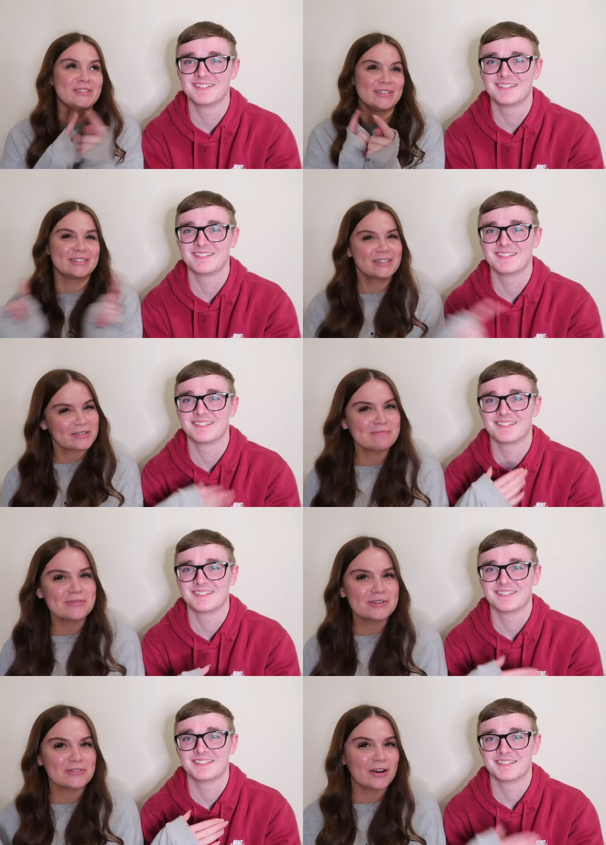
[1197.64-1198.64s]
Speaker 1: we're just gonna
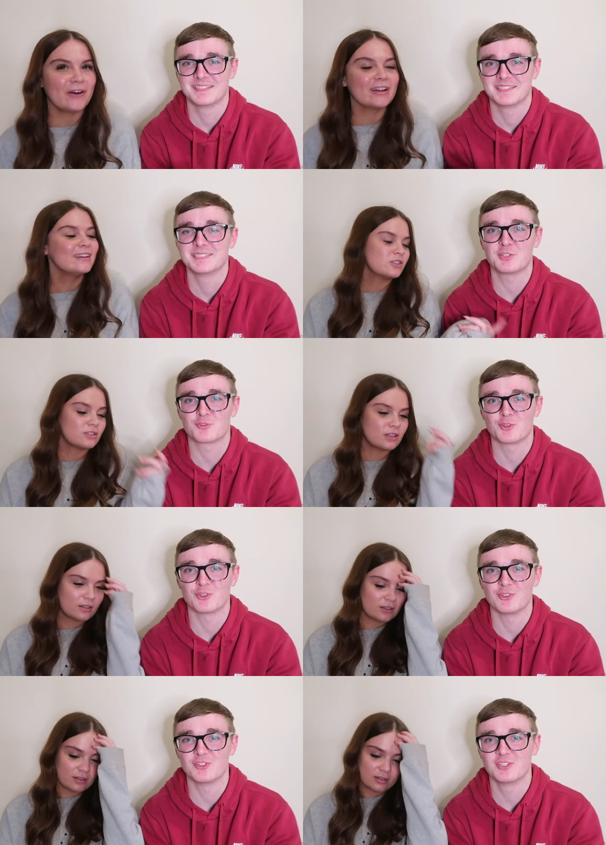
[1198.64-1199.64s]
move on. A
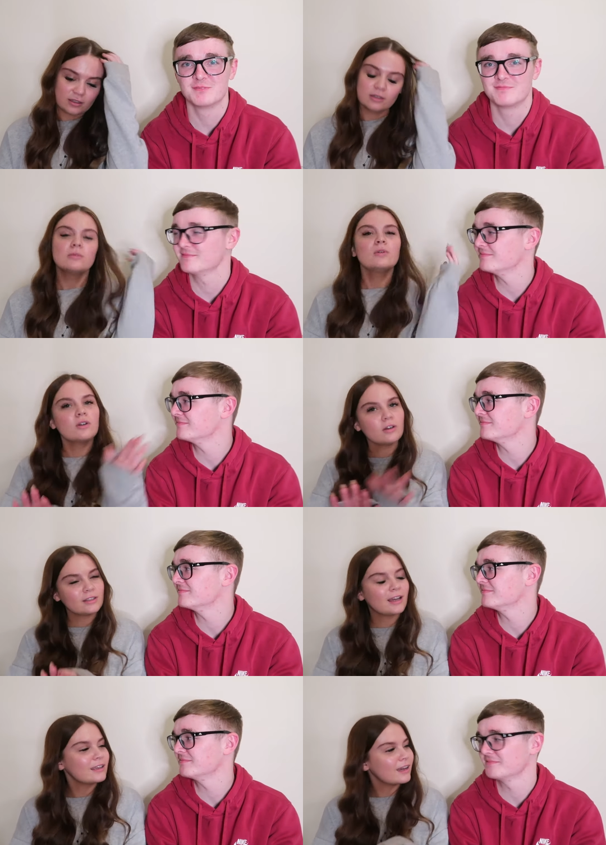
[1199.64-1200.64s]
draw. We'll call
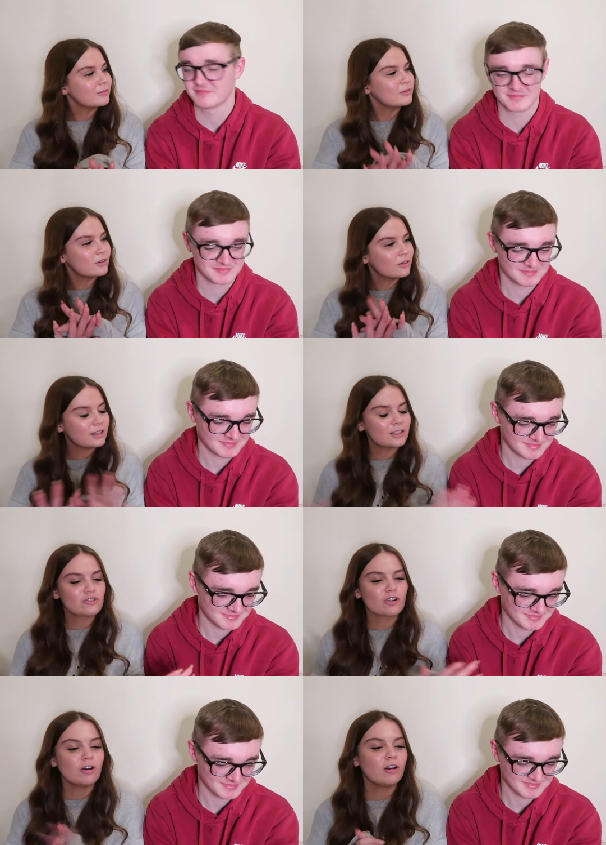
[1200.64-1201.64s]
yeah, yeah, we'll call it a
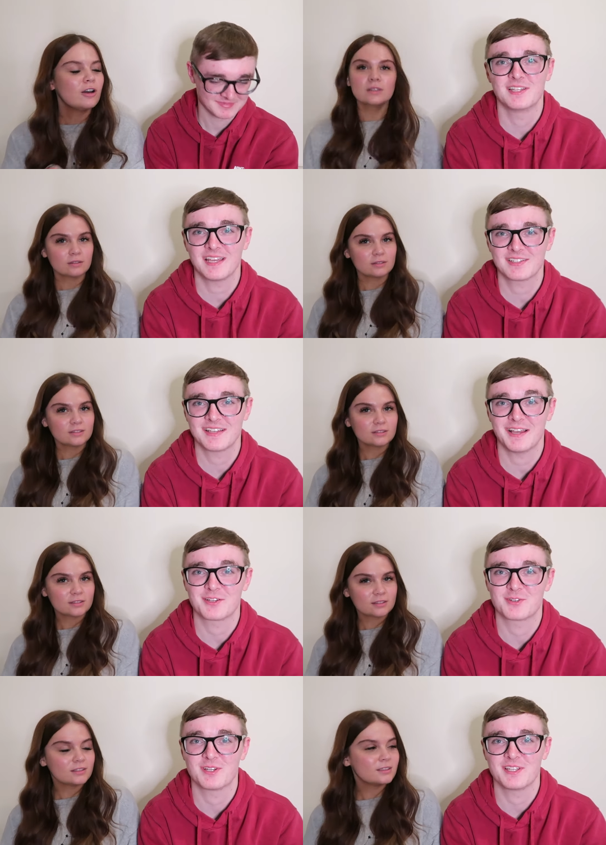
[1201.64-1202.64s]
draw.
Speaker 2: The next
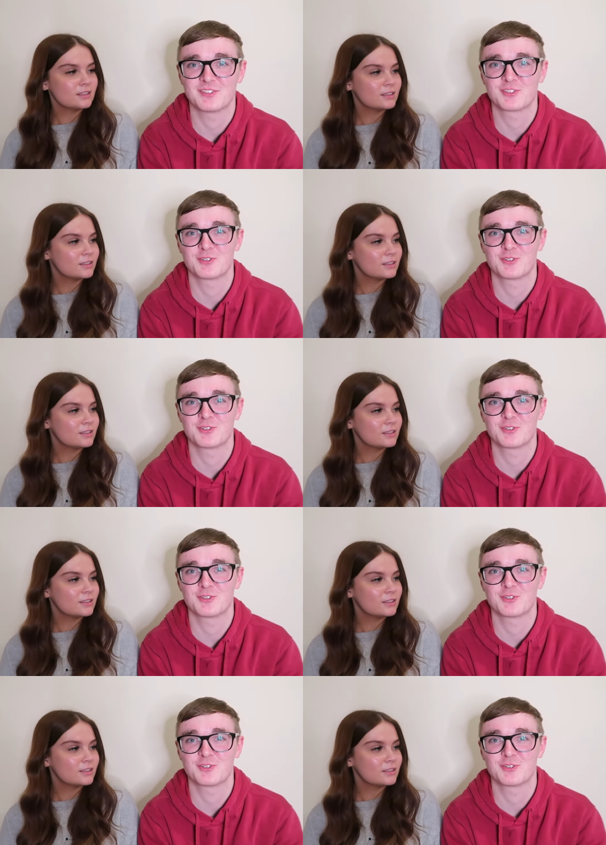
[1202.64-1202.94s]
category is